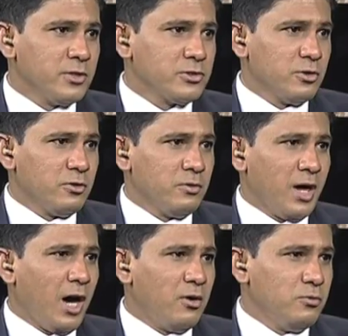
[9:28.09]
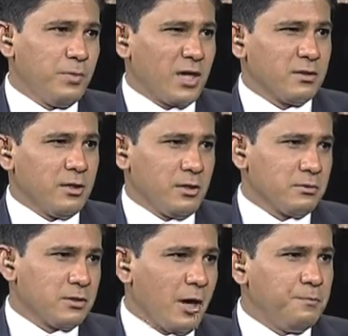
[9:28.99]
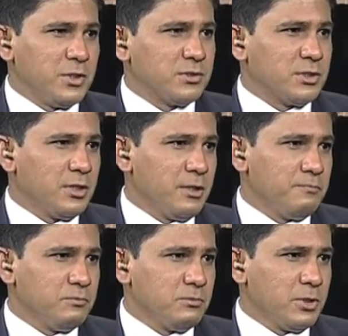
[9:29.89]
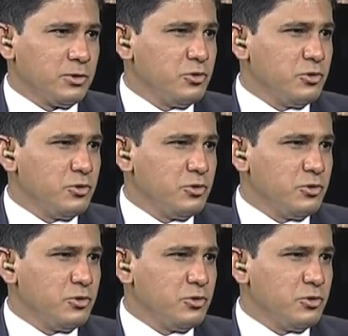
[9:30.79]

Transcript: So how uh, government um,